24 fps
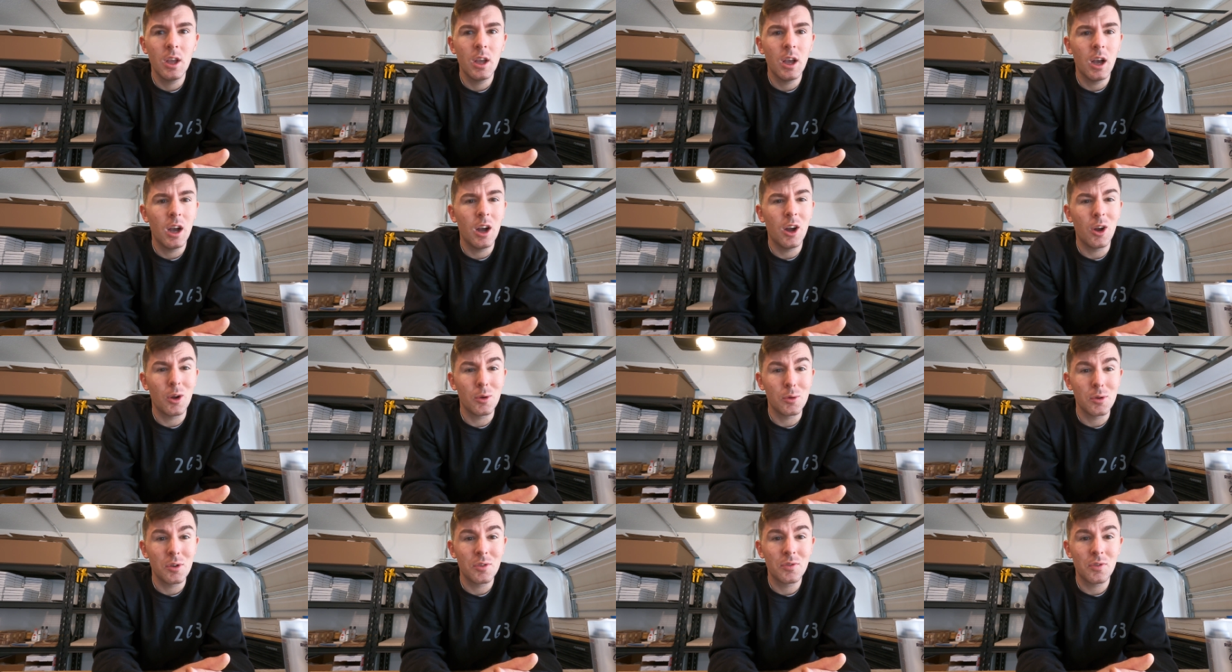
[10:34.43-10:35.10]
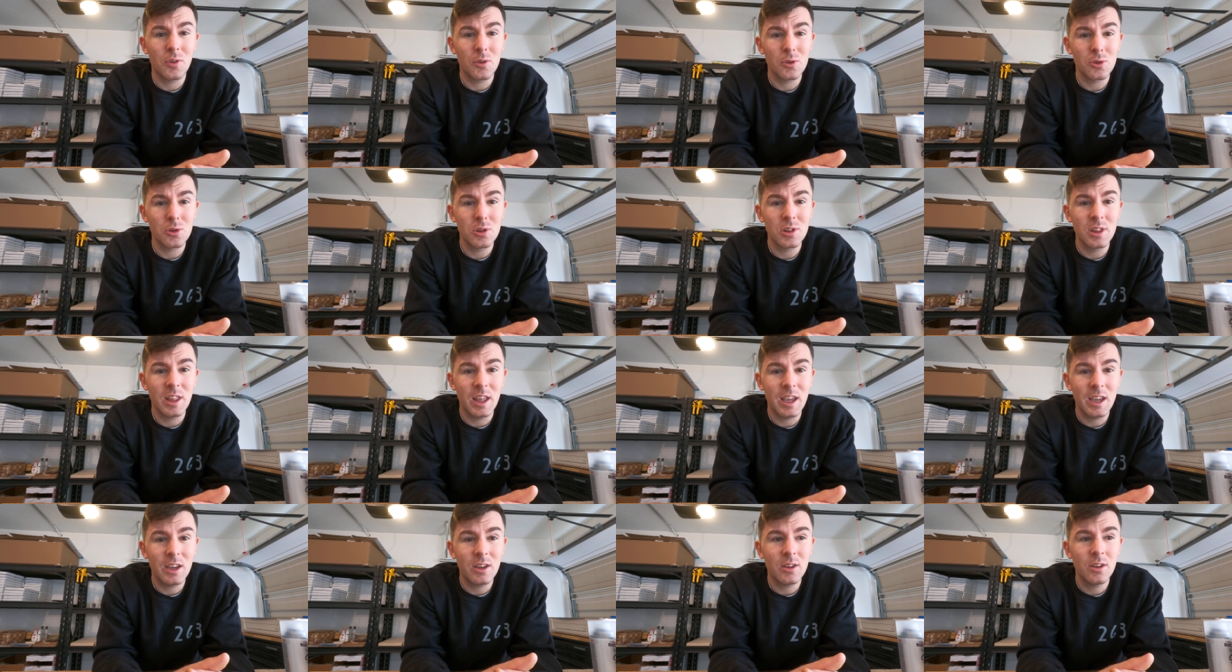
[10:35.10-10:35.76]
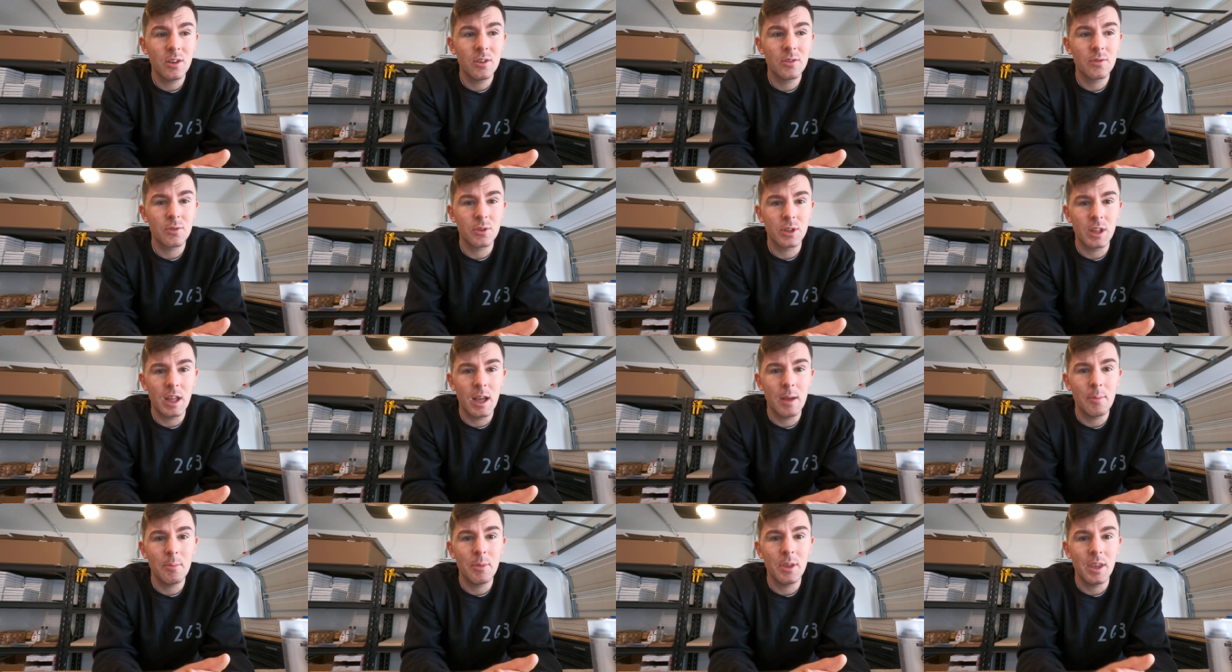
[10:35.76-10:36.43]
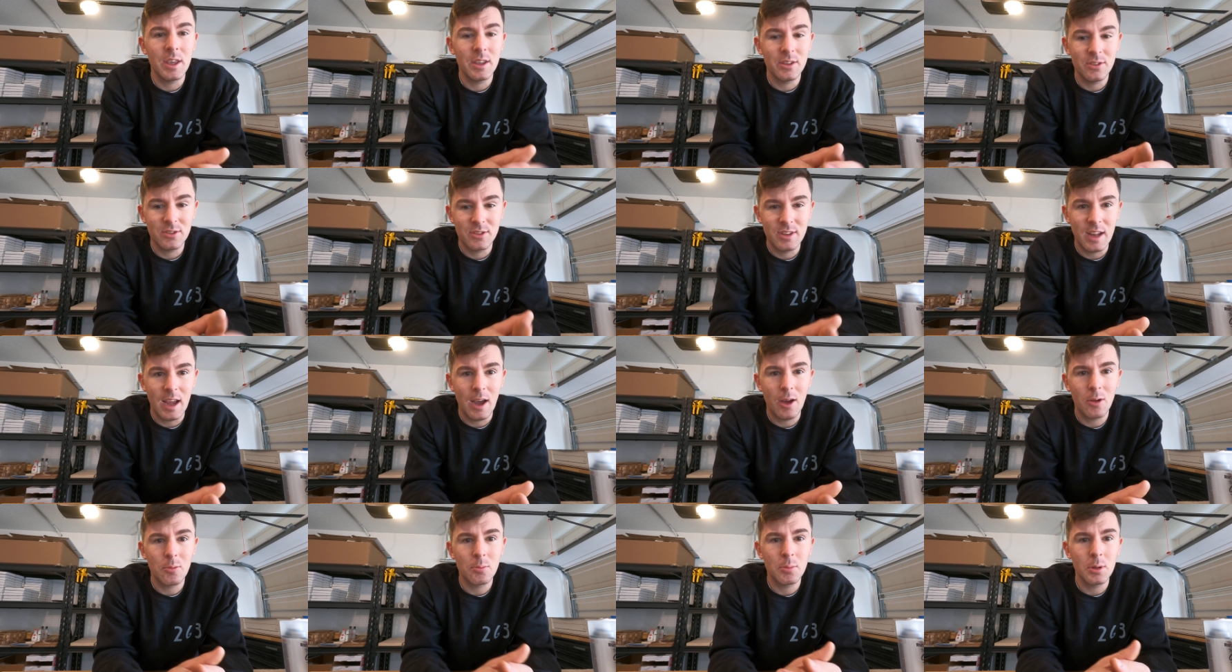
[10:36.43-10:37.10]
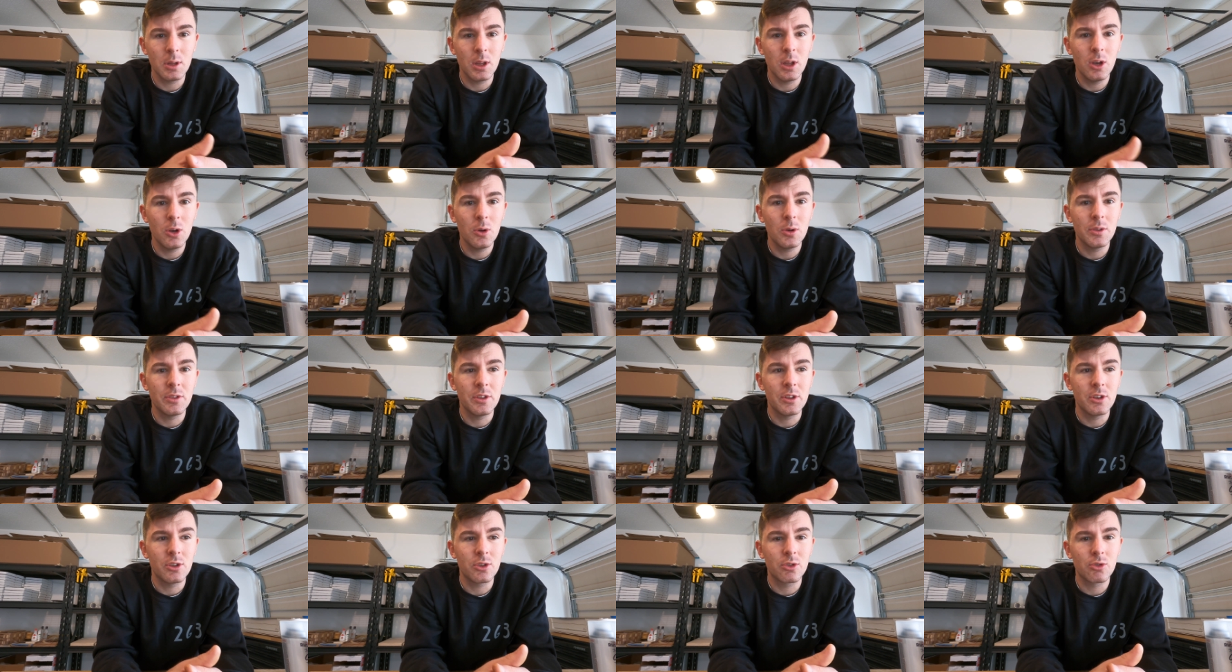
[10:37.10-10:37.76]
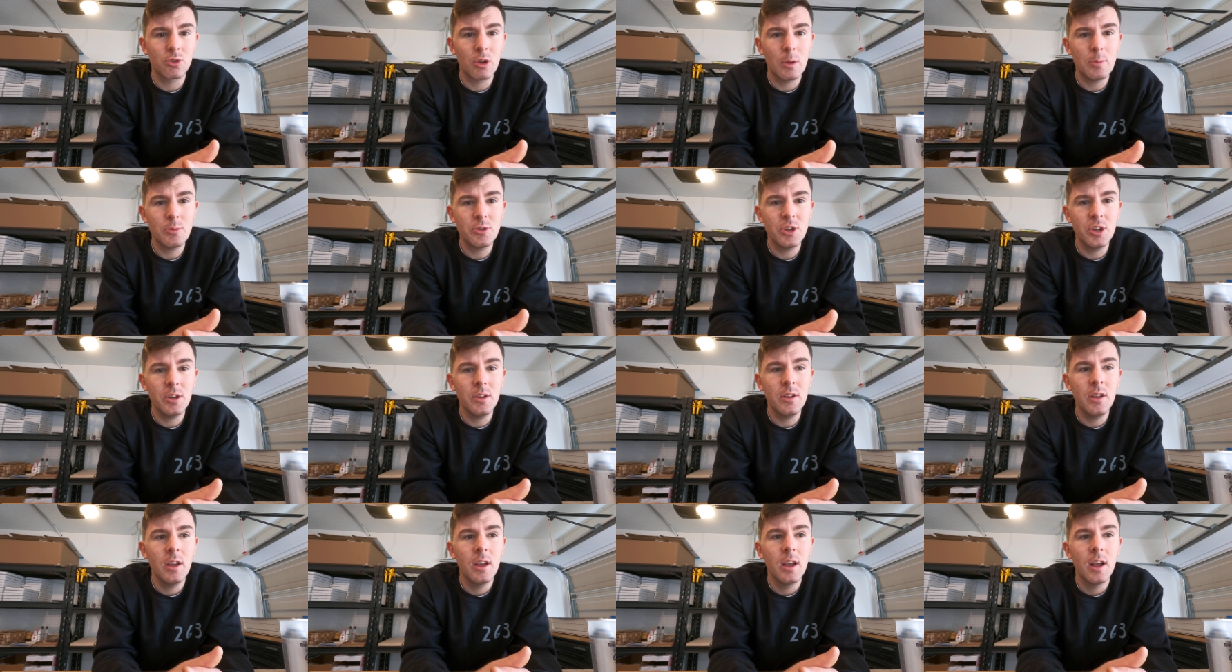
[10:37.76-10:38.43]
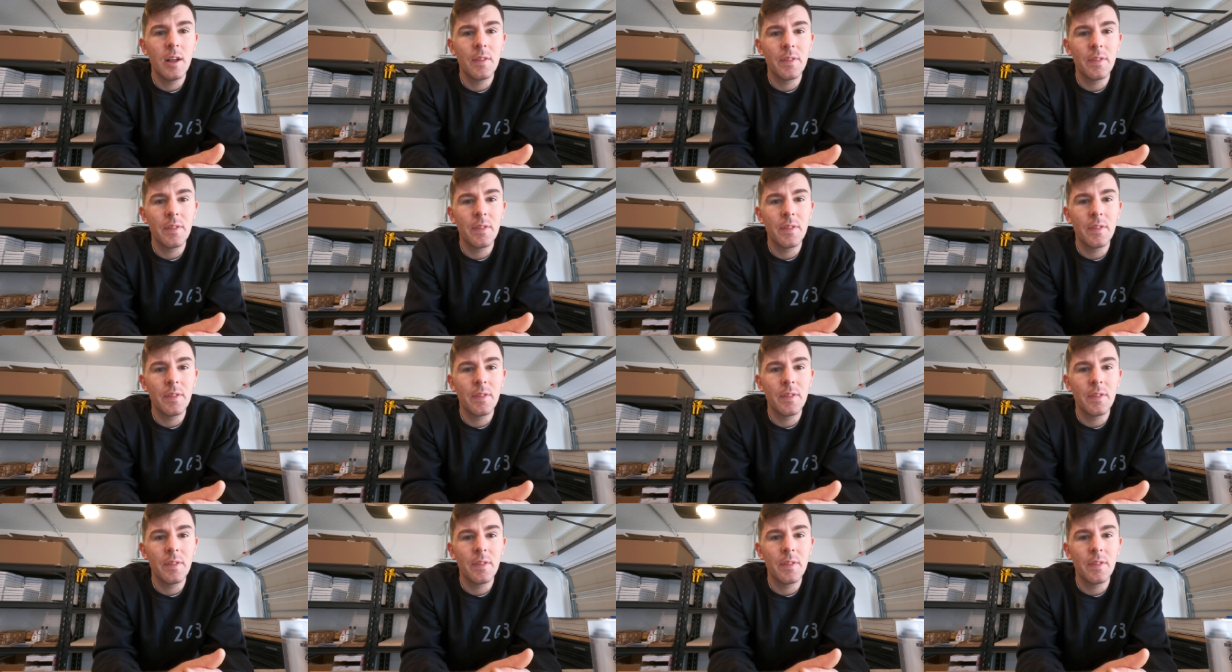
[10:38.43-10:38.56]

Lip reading: our referral link for them is down below in the description.